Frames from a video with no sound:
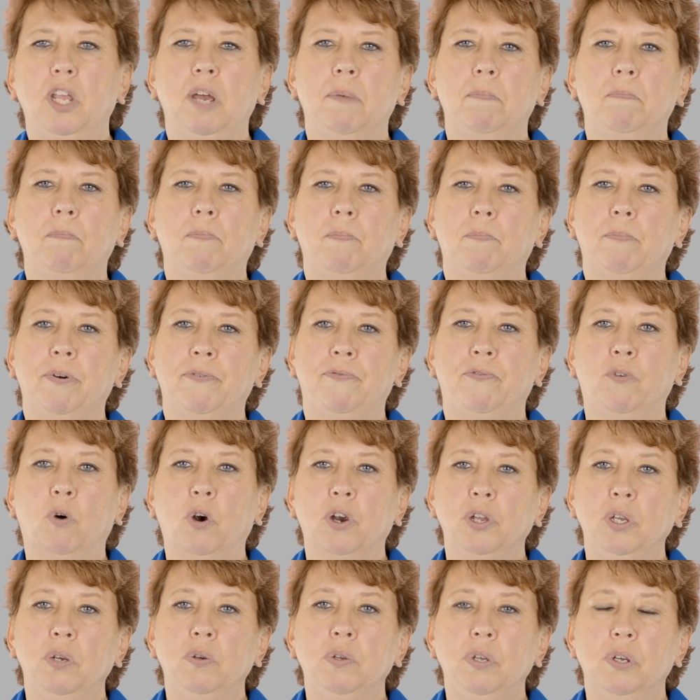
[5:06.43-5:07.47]
them
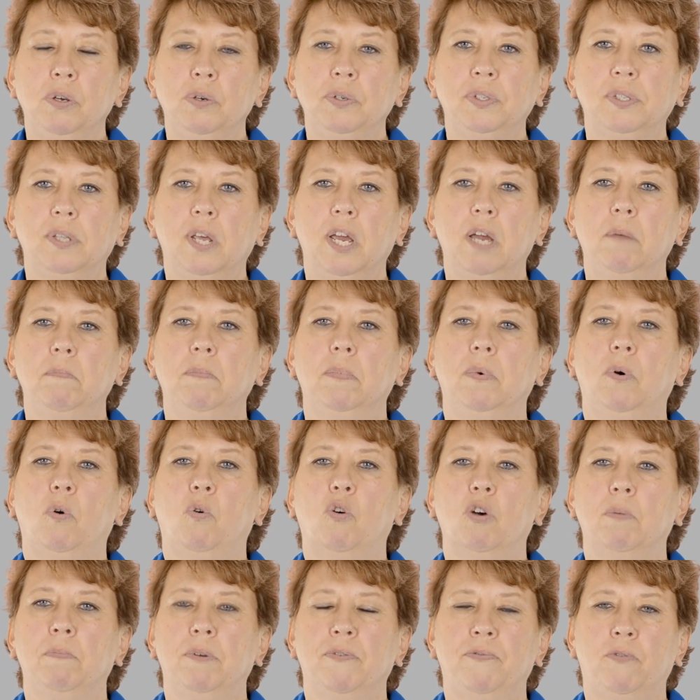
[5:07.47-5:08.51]
before you use them
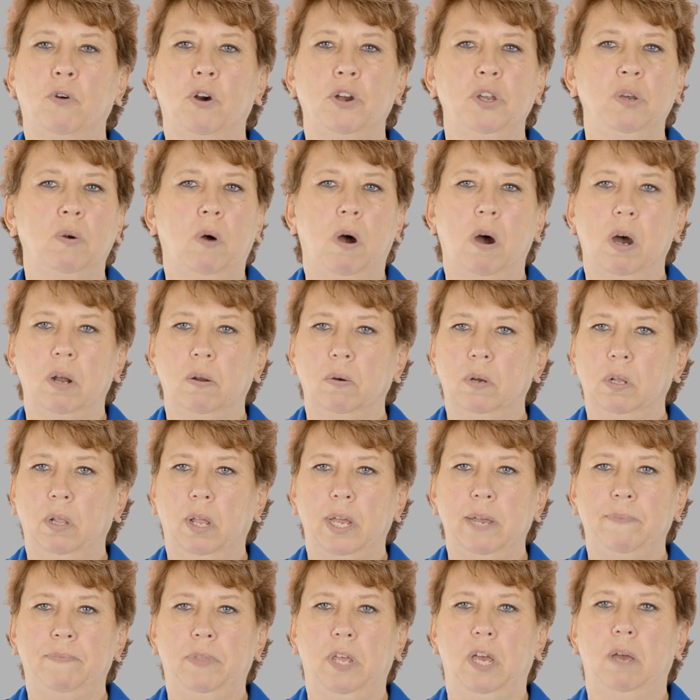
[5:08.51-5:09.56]
or before you
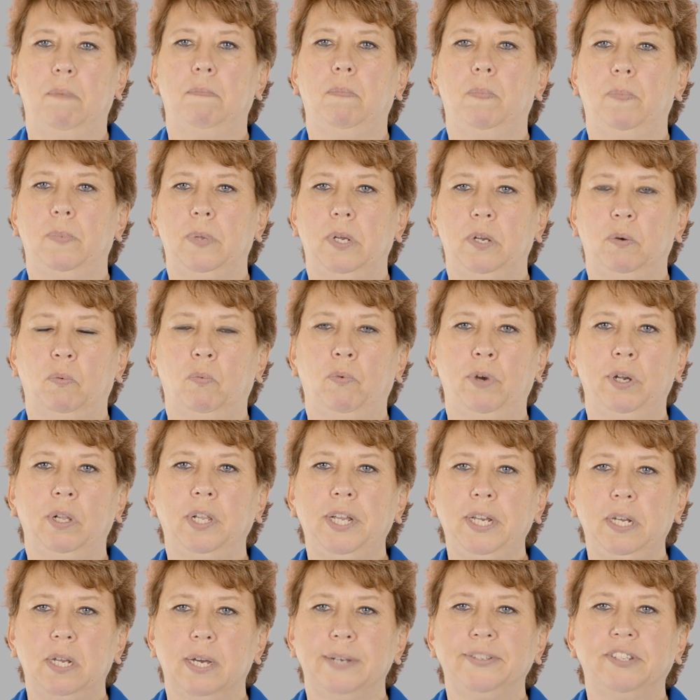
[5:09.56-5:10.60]
autoclave them. It
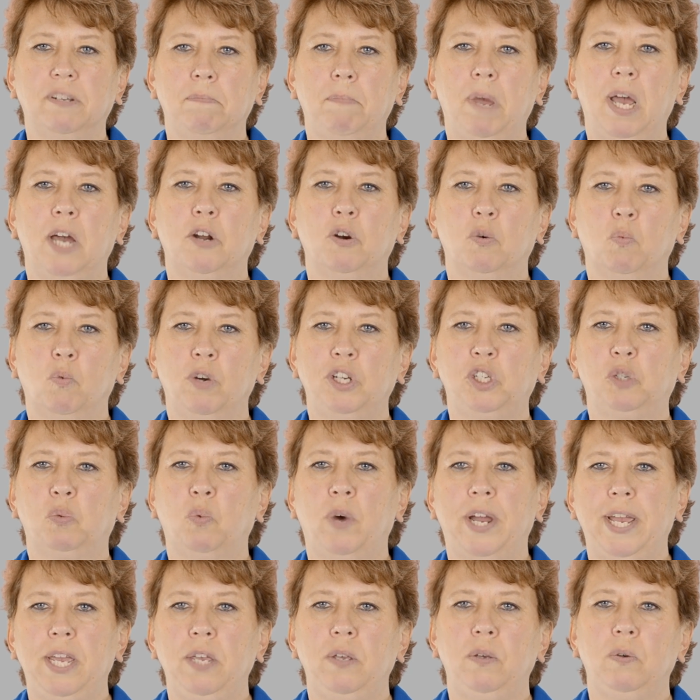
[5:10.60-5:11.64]
really doesn't matter which
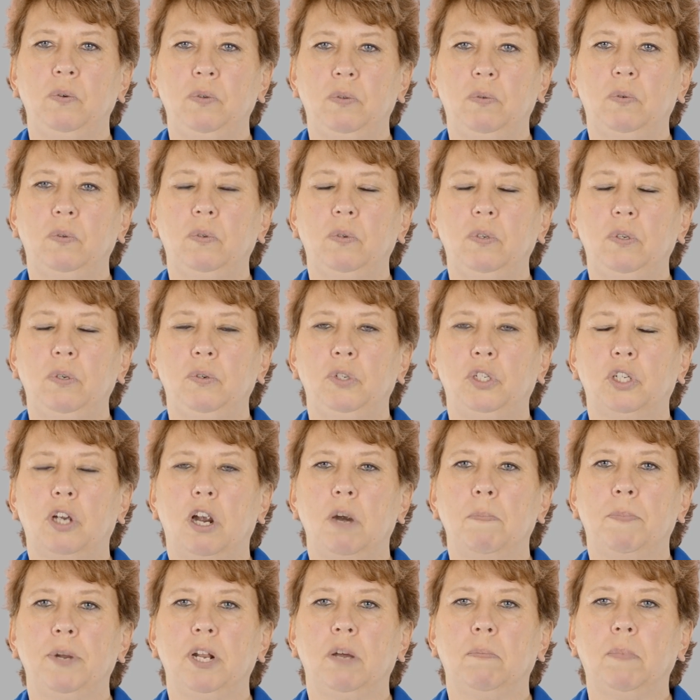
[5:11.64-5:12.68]
way you
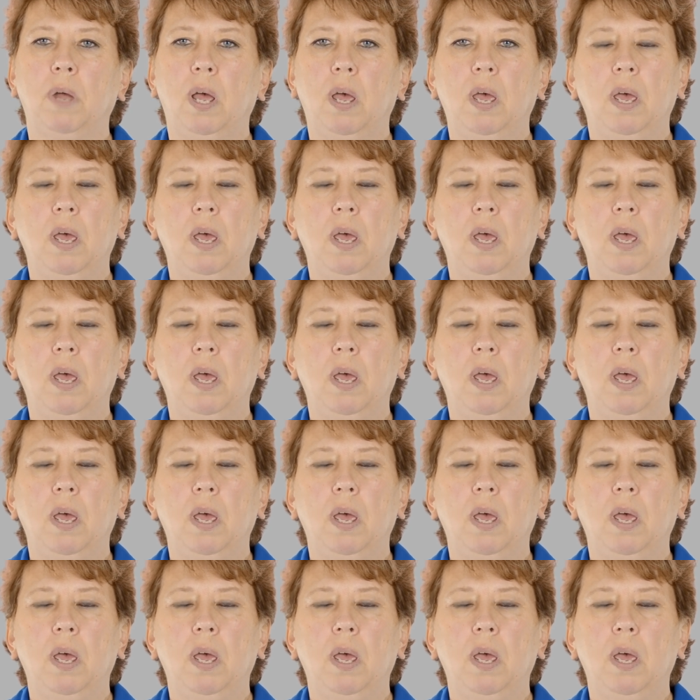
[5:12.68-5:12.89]
sharpen them.